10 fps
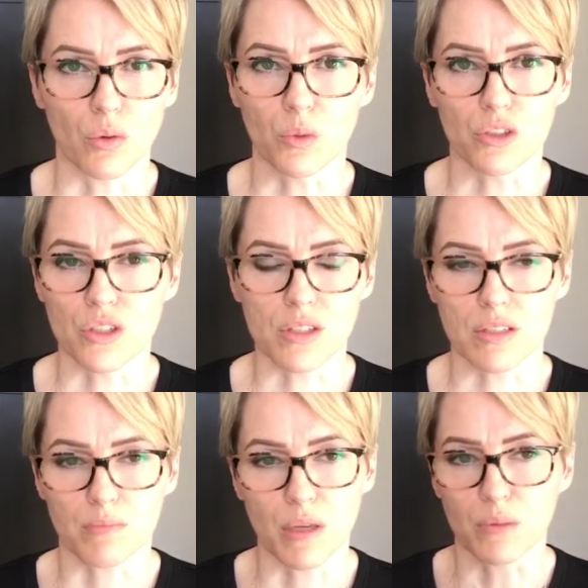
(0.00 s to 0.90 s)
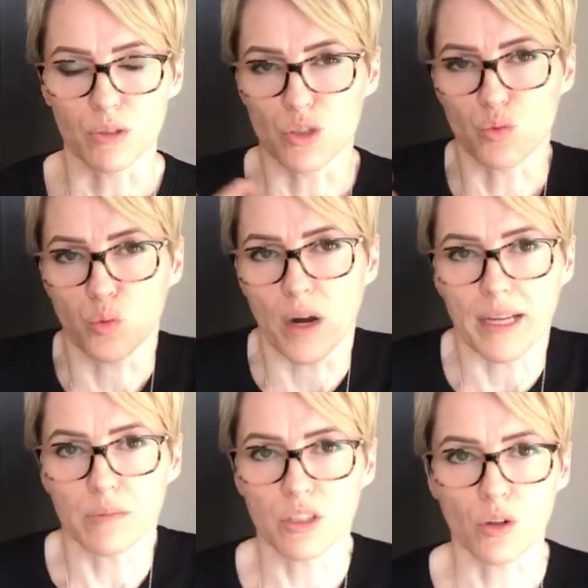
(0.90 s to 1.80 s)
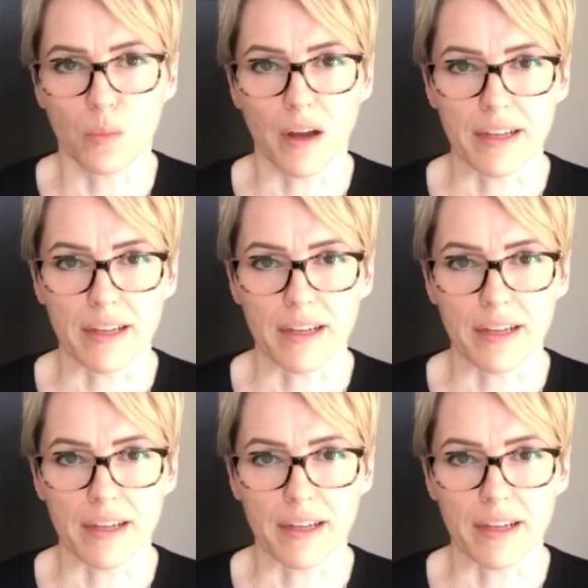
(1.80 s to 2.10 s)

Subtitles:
are just ripe to go buy